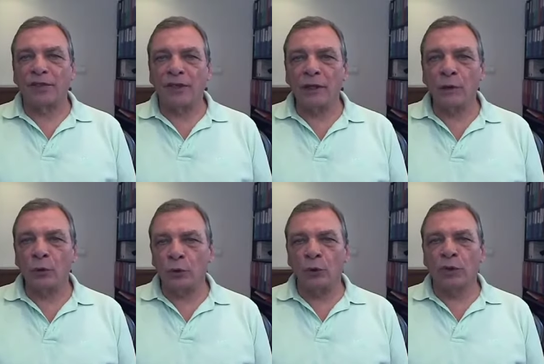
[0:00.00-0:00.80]

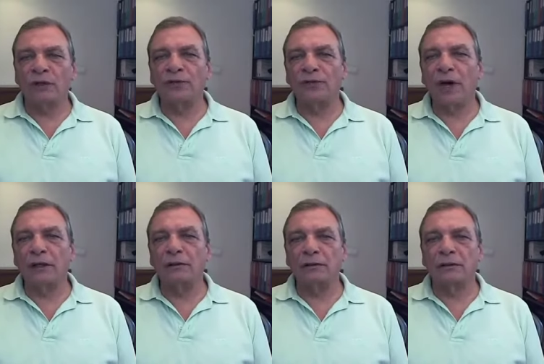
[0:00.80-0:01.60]
There you can
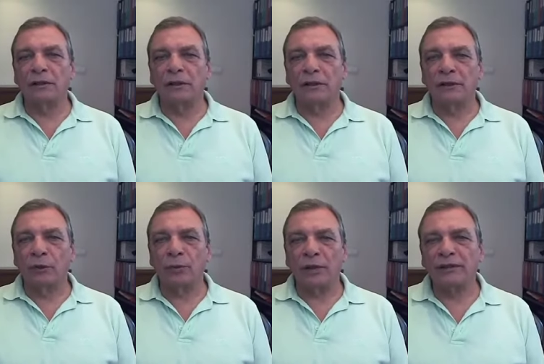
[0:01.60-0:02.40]
find
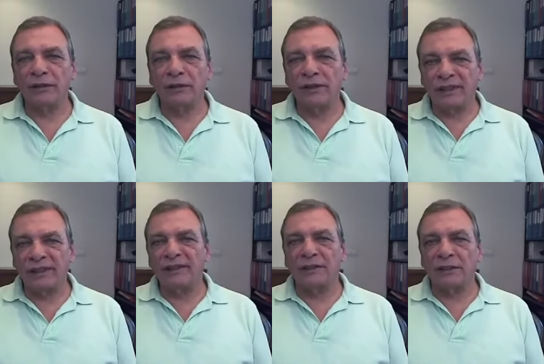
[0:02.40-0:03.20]
your pattern the
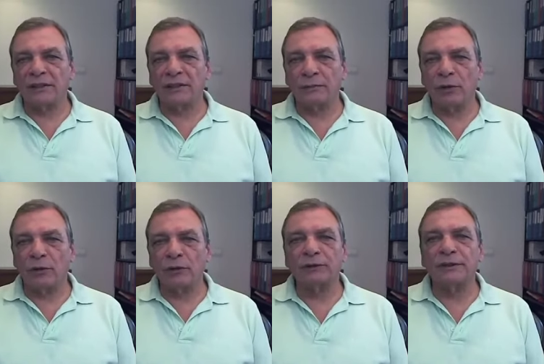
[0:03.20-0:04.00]
easiest
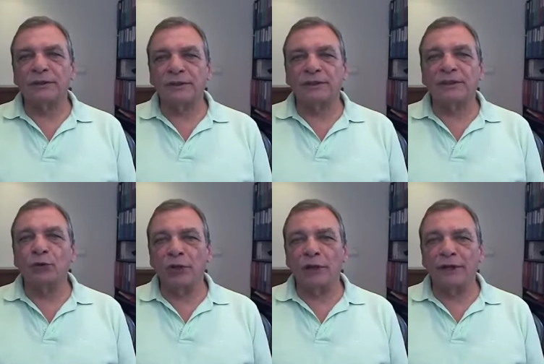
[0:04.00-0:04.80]
because it's
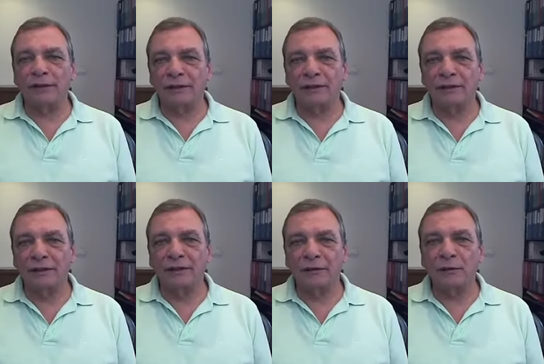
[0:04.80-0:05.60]
stimulated
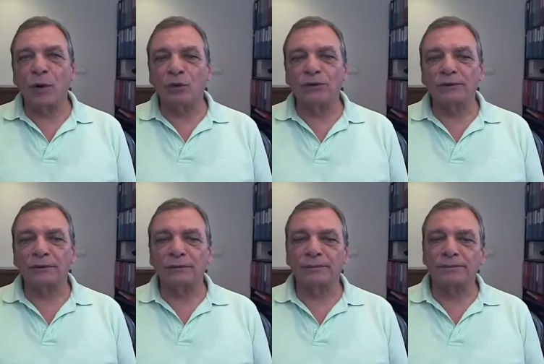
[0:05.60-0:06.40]
the
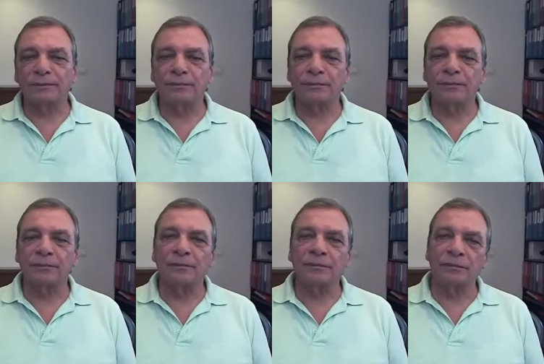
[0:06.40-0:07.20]
most.
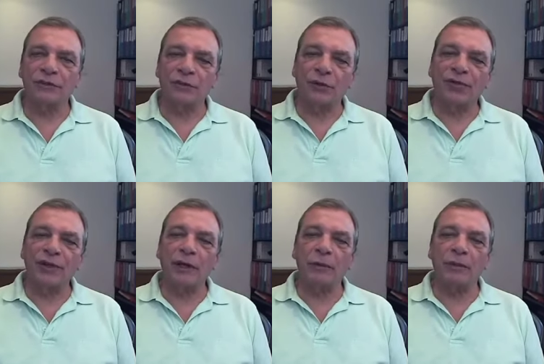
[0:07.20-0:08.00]
So
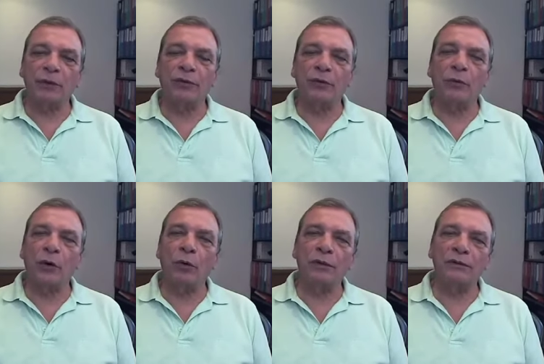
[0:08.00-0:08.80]
think about the
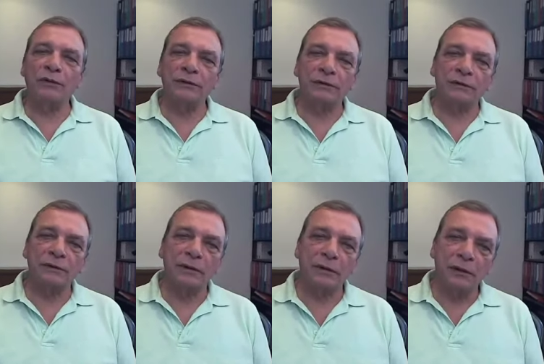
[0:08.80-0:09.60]
moment
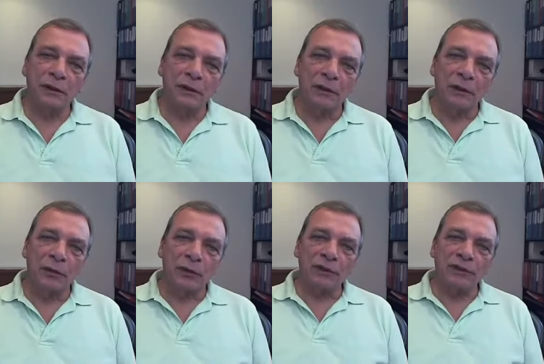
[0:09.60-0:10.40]

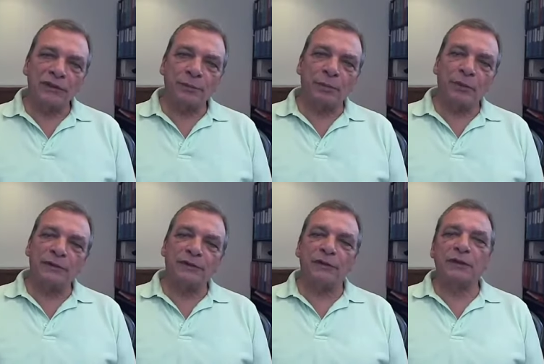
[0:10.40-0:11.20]
when this
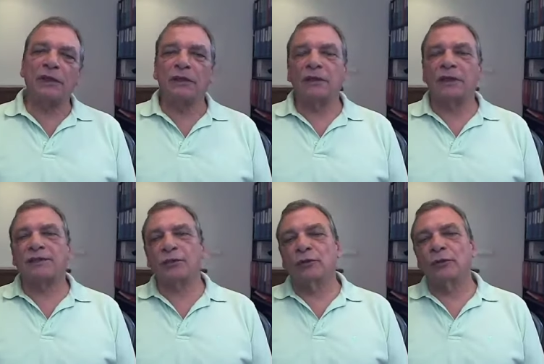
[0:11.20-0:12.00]
person
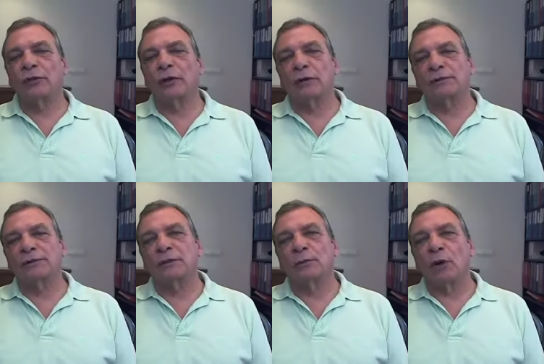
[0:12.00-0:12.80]
gets on your
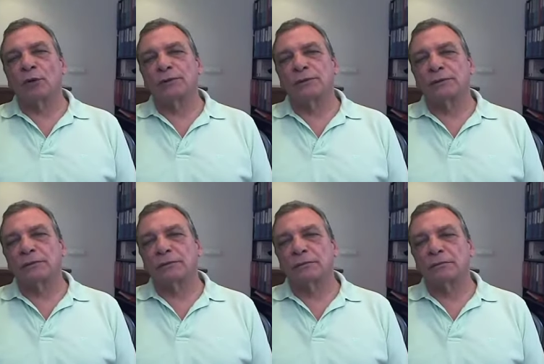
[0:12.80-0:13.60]
nerves the
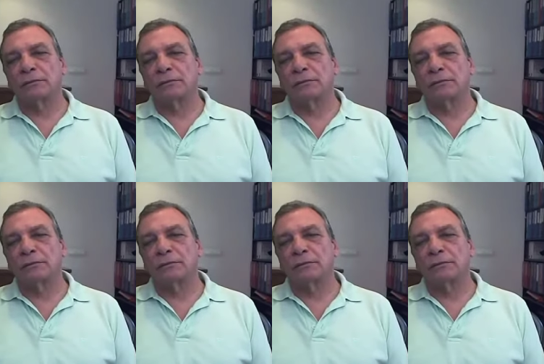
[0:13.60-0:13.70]
most,